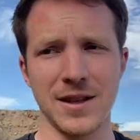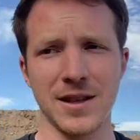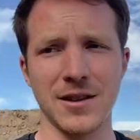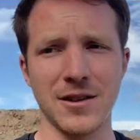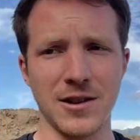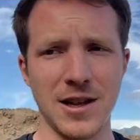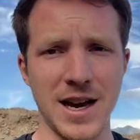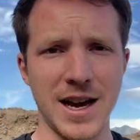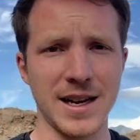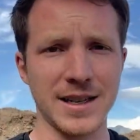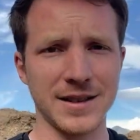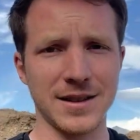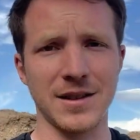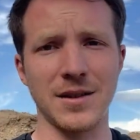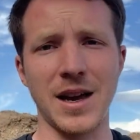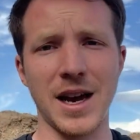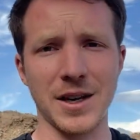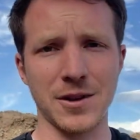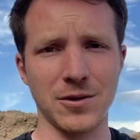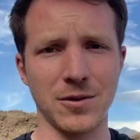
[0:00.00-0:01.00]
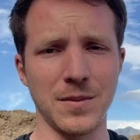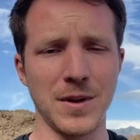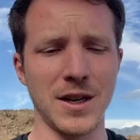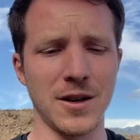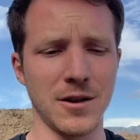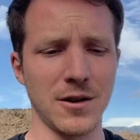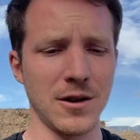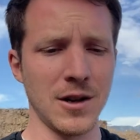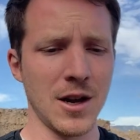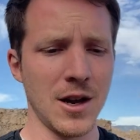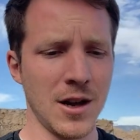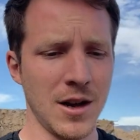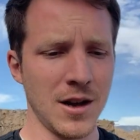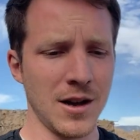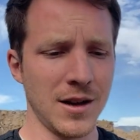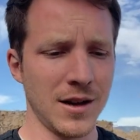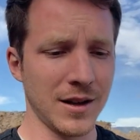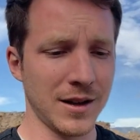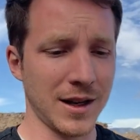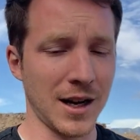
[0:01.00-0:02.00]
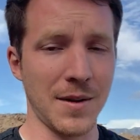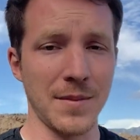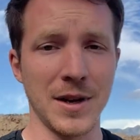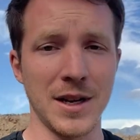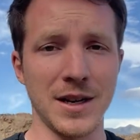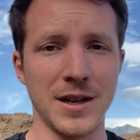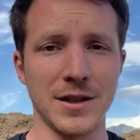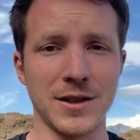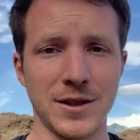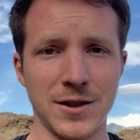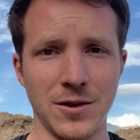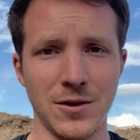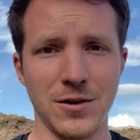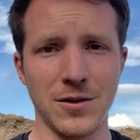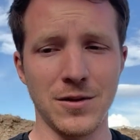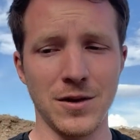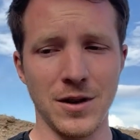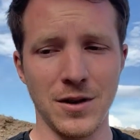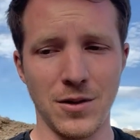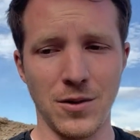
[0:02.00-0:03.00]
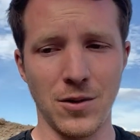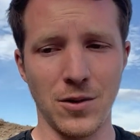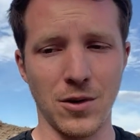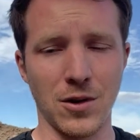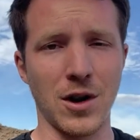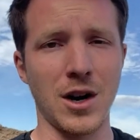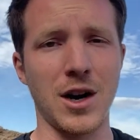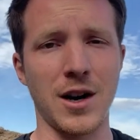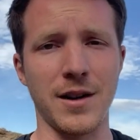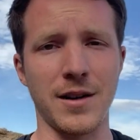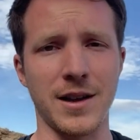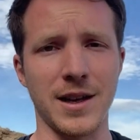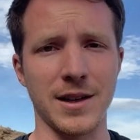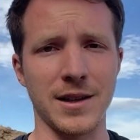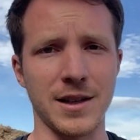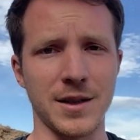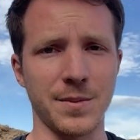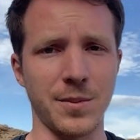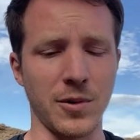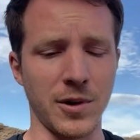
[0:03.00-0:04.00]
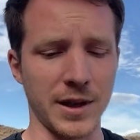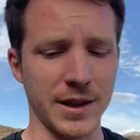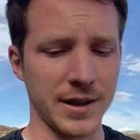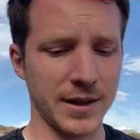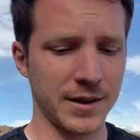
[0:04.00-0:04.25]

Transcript: the glass, the actual meter, coming soon or on at this point.